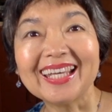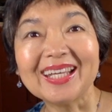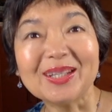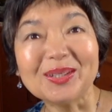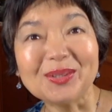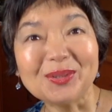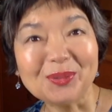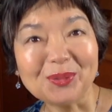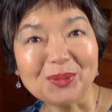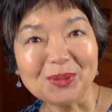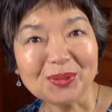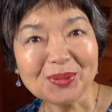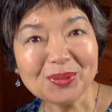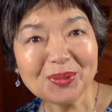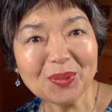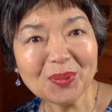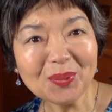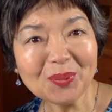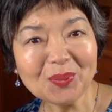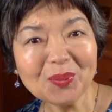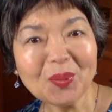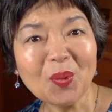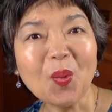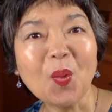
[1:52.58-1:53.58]
Do you
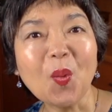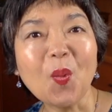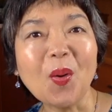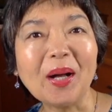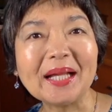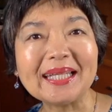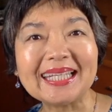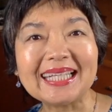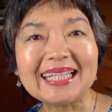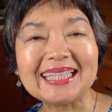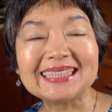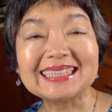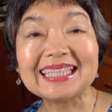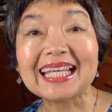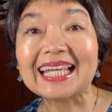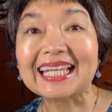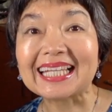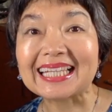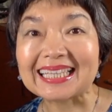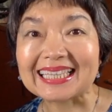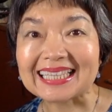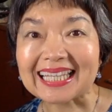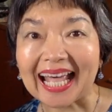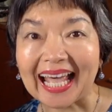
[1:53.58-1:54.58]
know what is
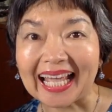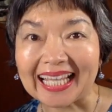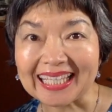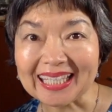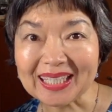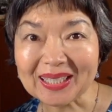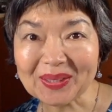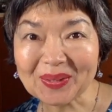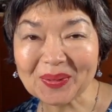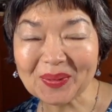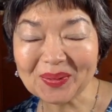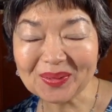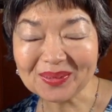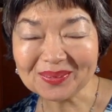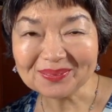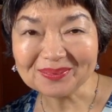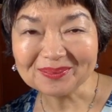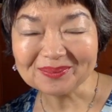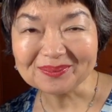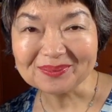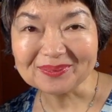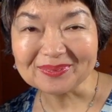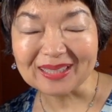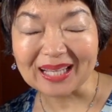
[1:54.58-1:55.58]
taiko?
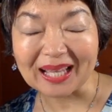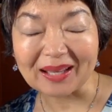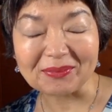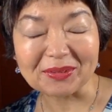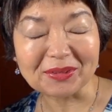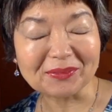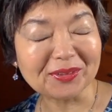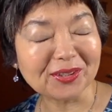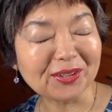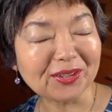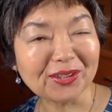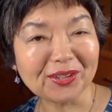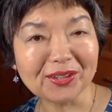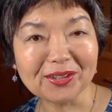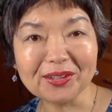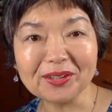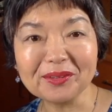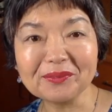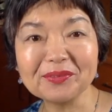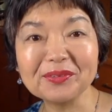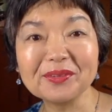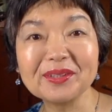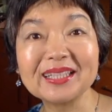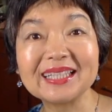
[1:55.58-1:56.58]
Have you ever heard
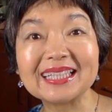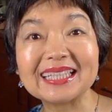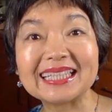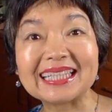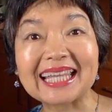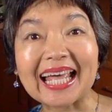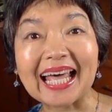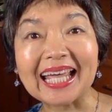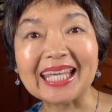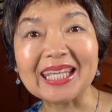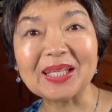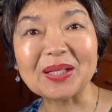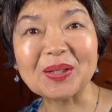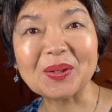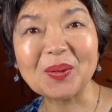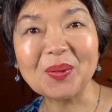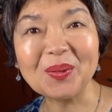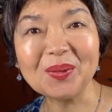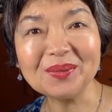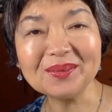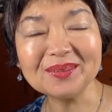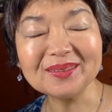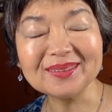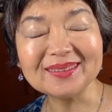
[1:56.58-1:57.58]
of
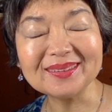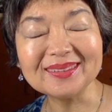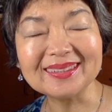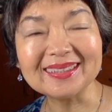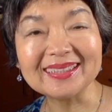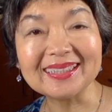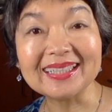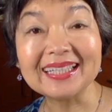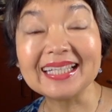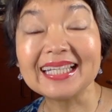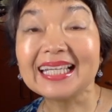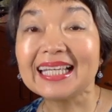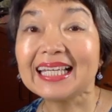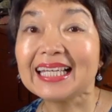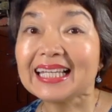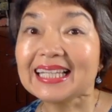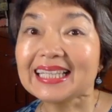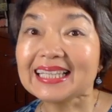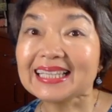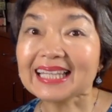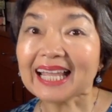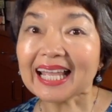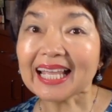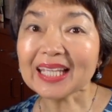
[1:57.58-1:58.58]
taiko?
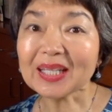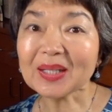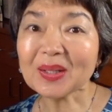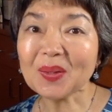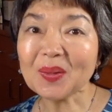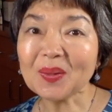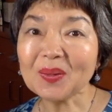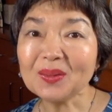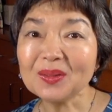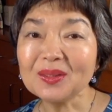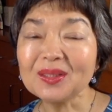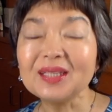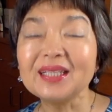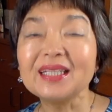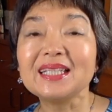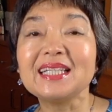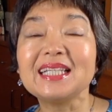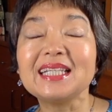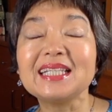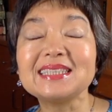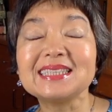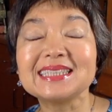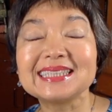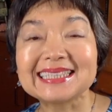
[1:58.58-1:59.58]
Taiko
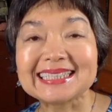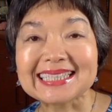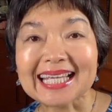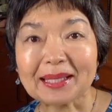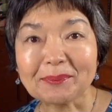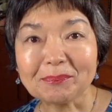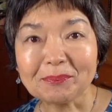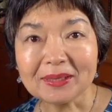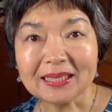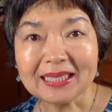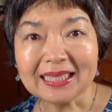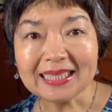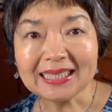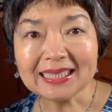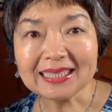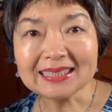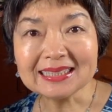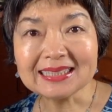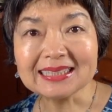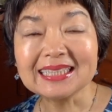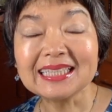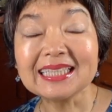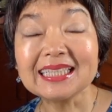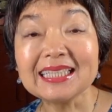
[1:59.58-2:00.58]
is
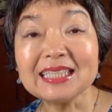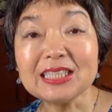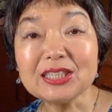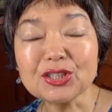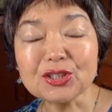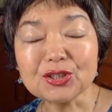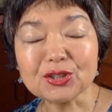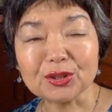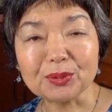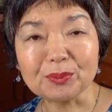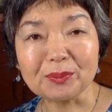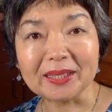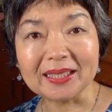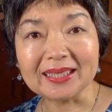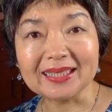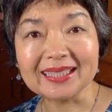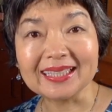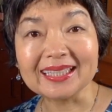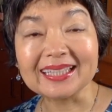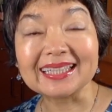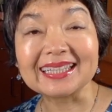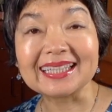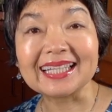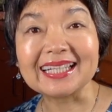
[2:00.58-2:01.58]
Japanese instrument
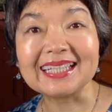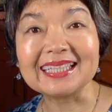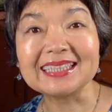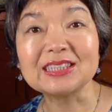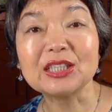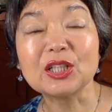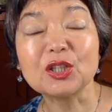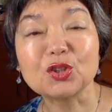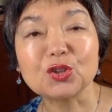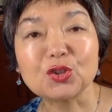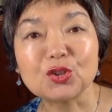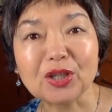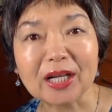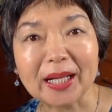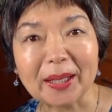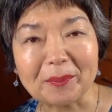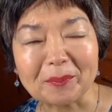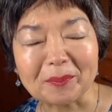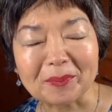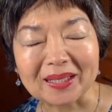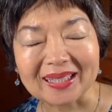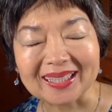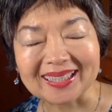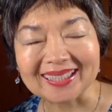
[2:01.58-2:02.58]
that is drum.